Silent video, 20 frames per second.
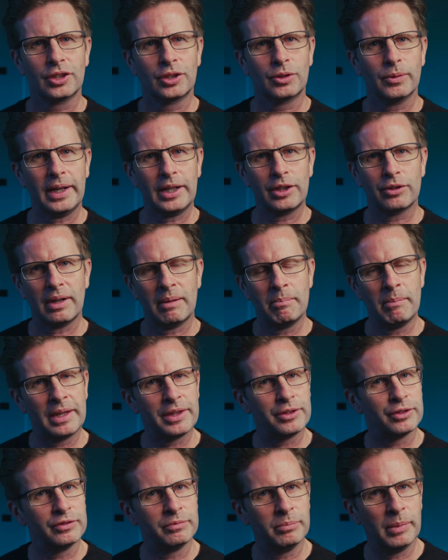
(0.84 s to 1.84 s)
great
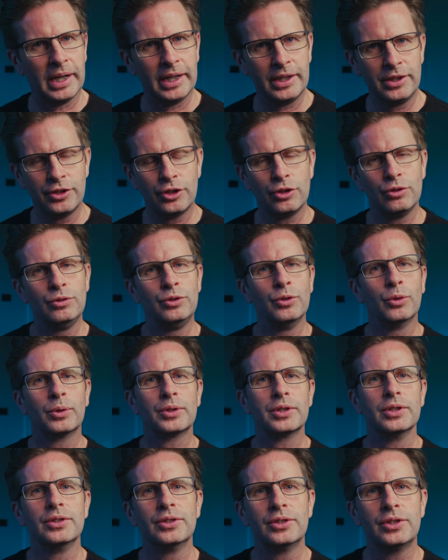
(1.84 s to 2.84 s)
grandmother of my two
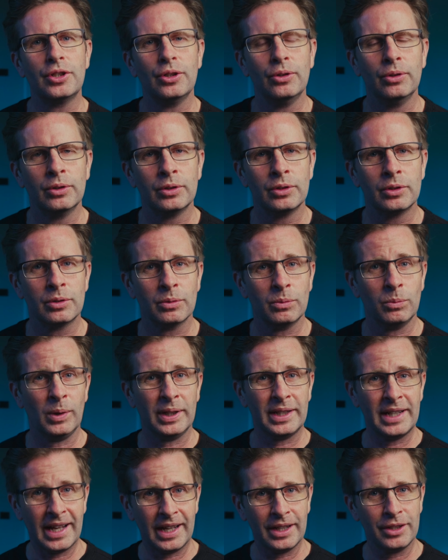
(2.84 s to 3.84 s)
daughters turned
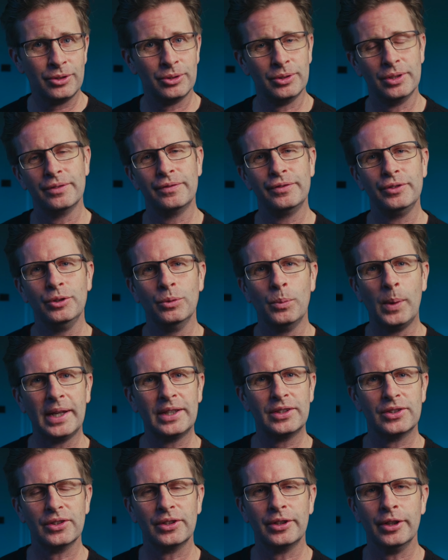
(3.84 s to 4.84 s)
100 a few
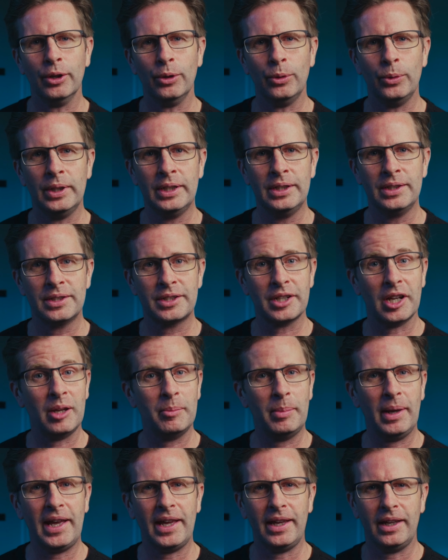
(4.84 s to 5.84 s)
weeks ago in
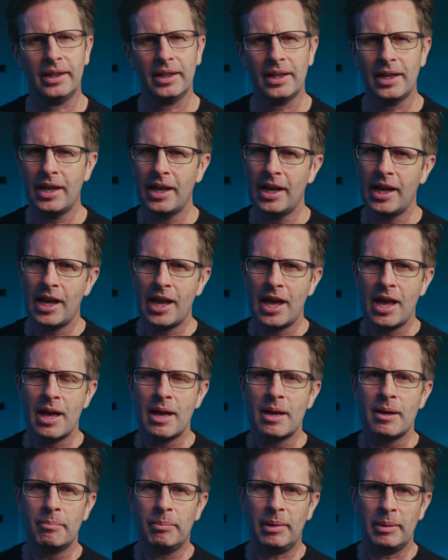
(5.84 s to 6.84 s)
Taipei.
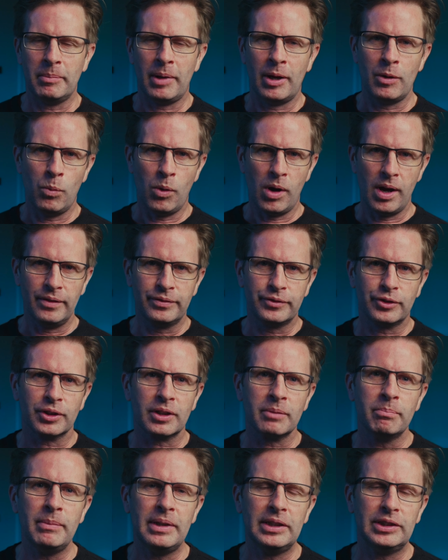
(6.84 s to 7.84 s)
But my wife
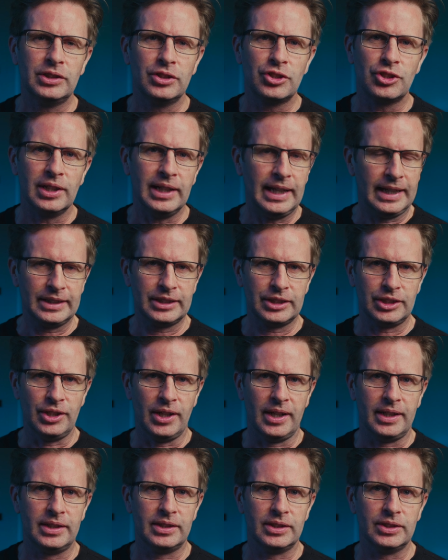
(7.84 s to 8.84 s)
got a message last
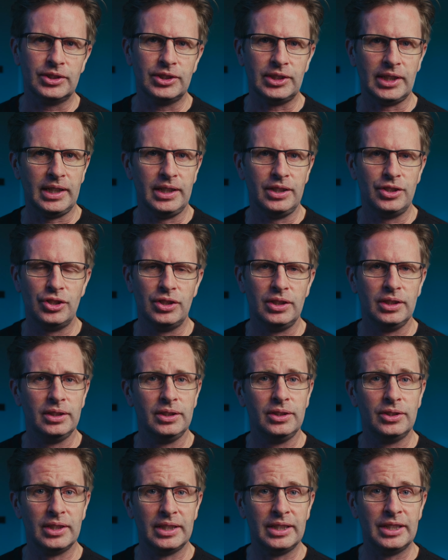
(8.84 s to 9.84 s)
night to say
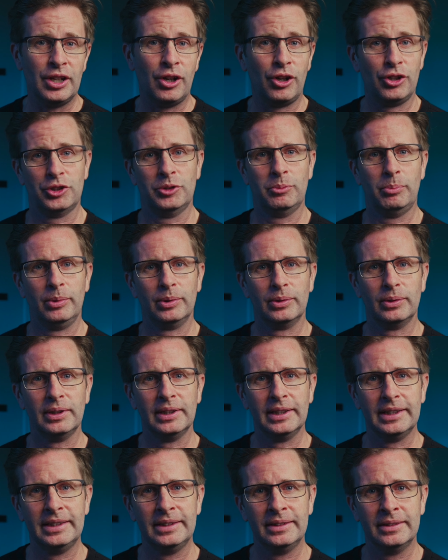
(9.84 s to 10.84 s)
she's in
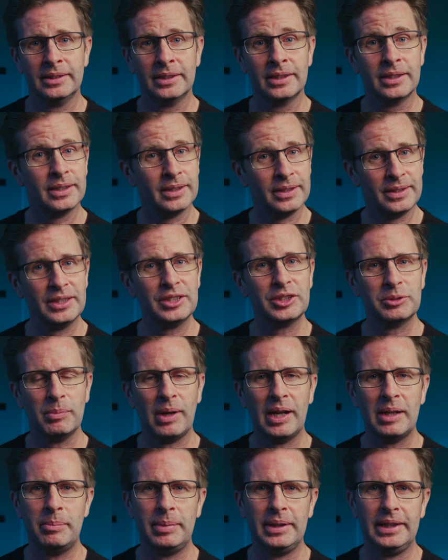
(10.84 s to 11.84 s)
hospital and this
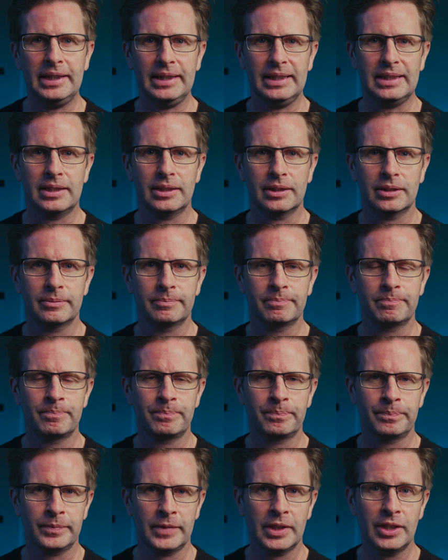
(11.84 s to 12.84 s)
might be it.
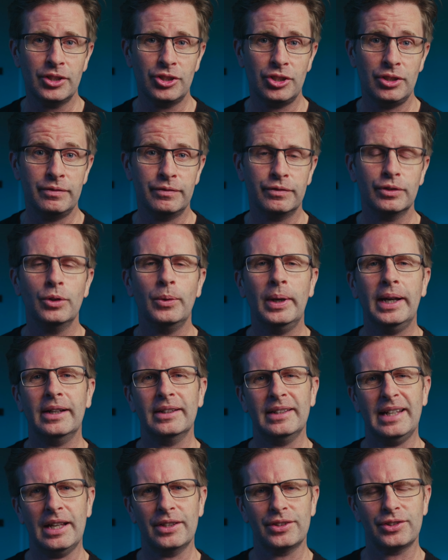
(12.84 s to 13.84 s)
She flew
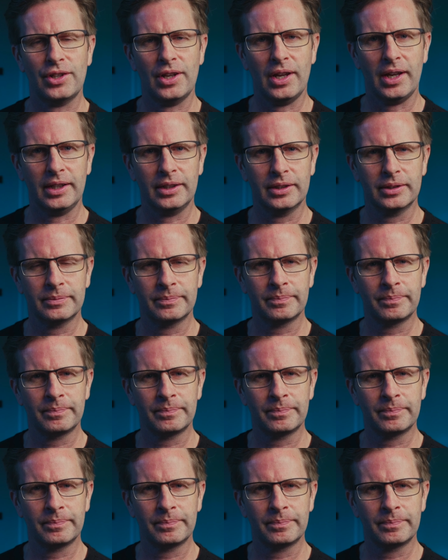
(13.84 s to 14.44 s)
out last night.